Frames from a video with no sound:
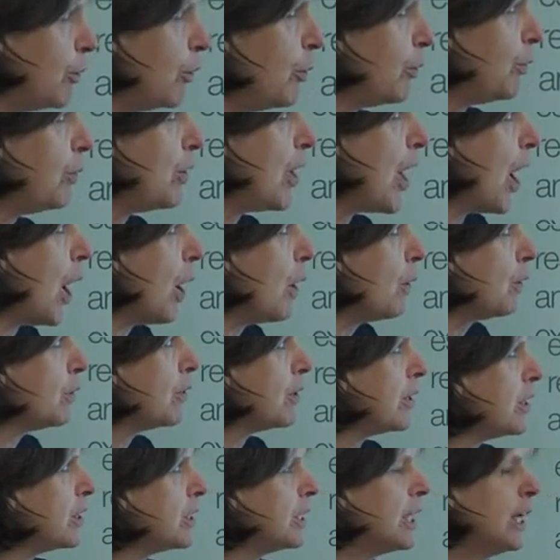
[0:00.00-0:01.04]
you know
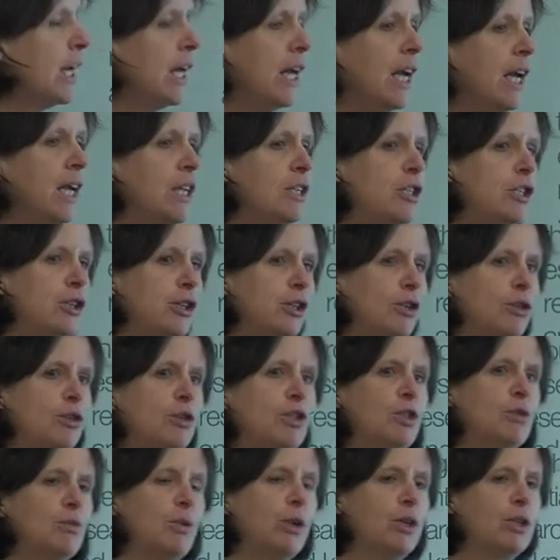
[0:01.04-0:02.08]
that to
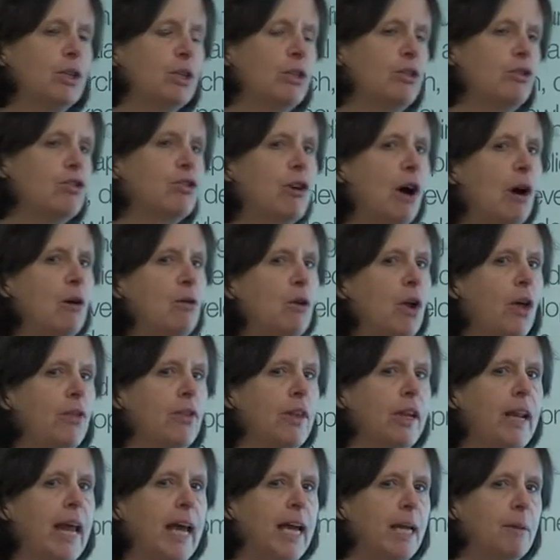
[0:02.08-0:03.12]
use the word control on
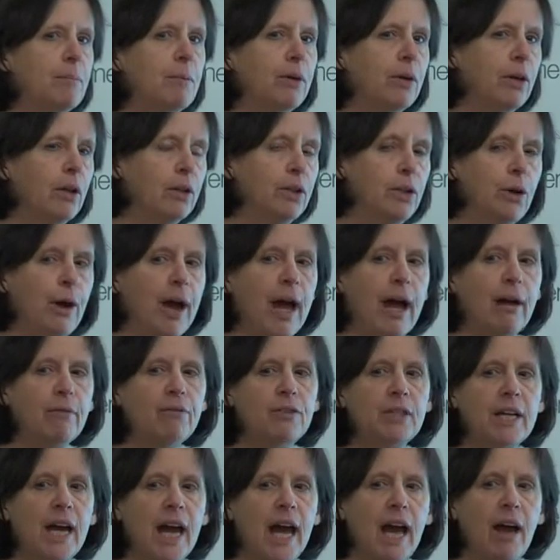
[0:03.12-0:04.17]
the label, you have
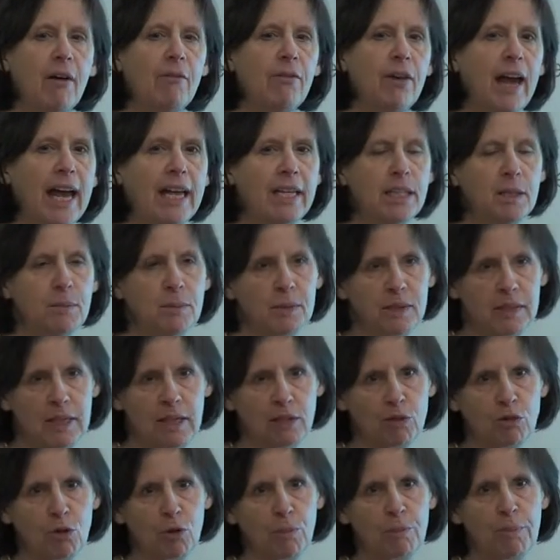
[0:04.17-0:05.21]
to have
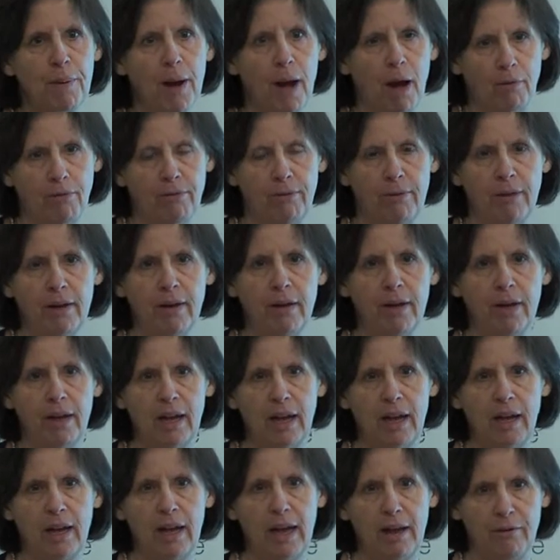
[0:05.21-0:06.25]
80% or above
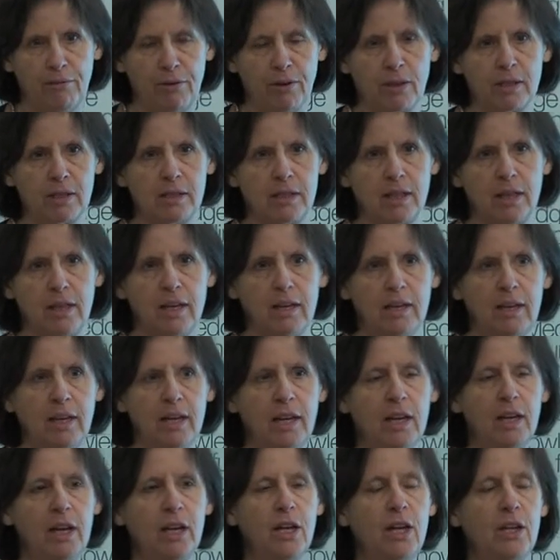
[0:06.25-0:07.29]
efficacy.
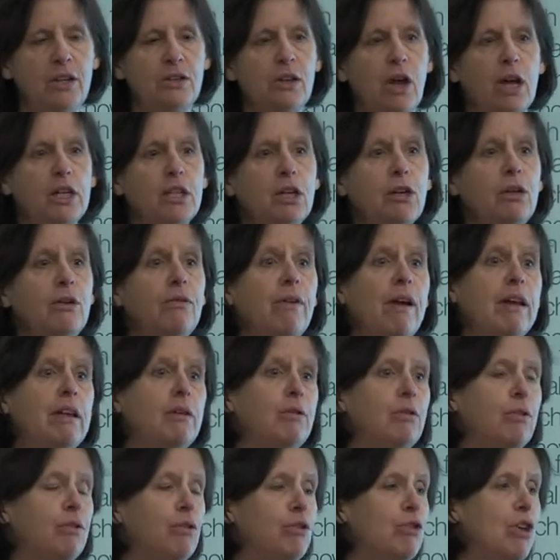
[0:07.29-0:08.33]
So I don't know if any
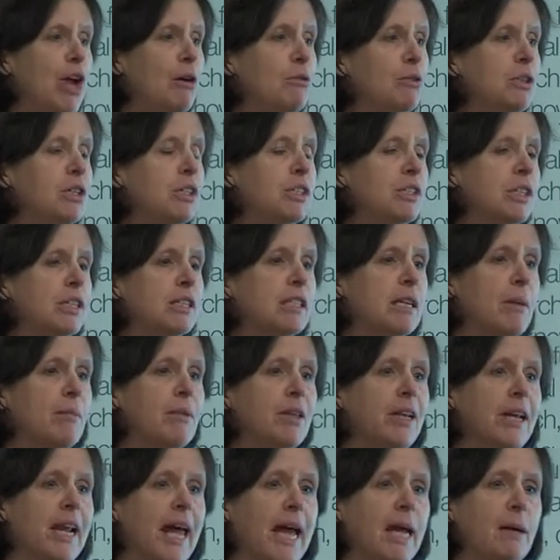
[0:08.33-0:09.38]
of you noticed that some of
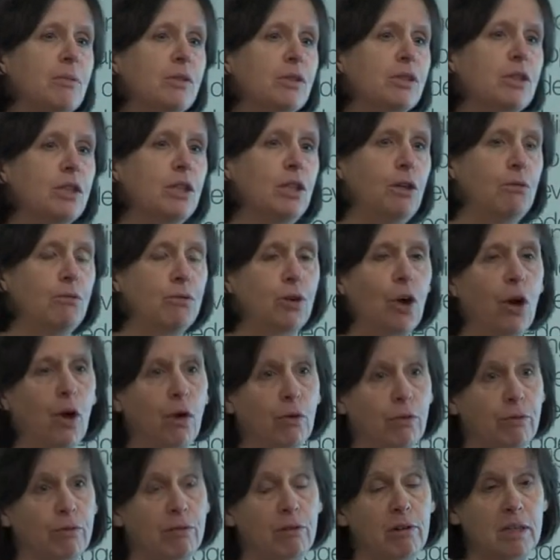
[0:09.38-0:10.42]
the labels that you've
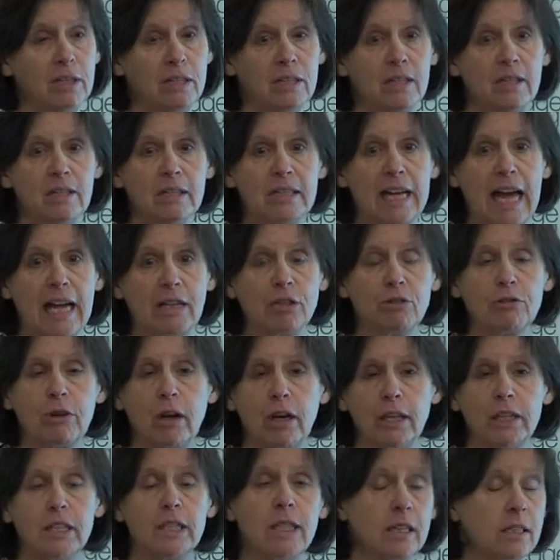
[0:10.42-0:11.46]
got, for instance,
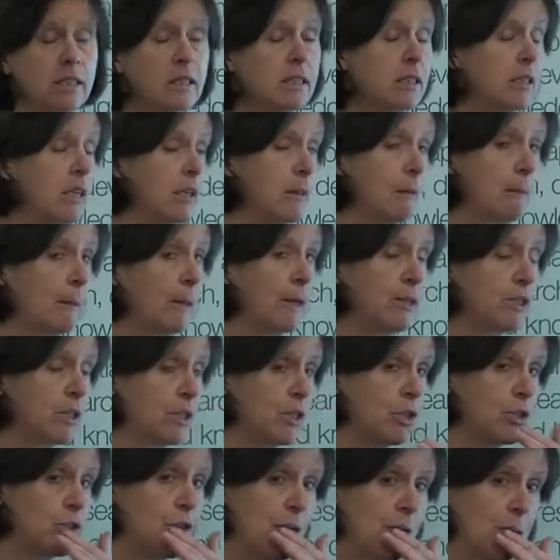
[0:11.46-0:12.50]
Naturalis, doesn't say the word
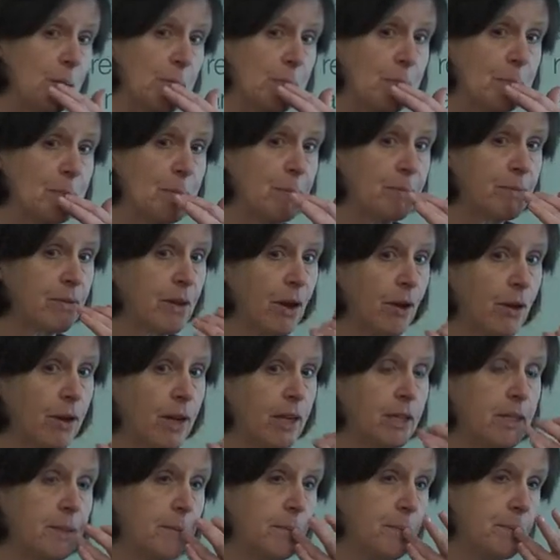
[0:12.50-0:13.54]
control on
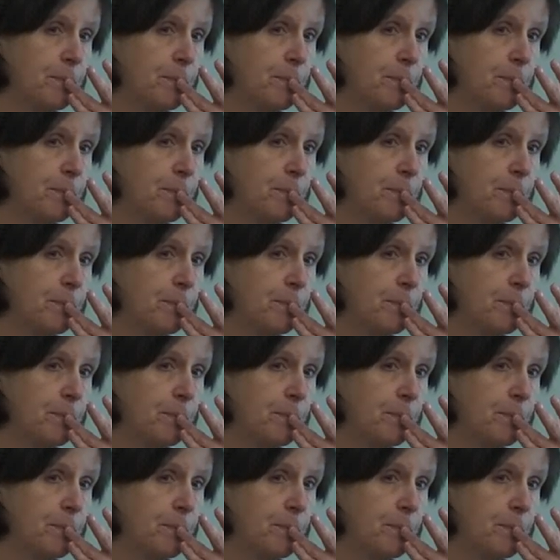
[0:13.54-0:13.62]
it.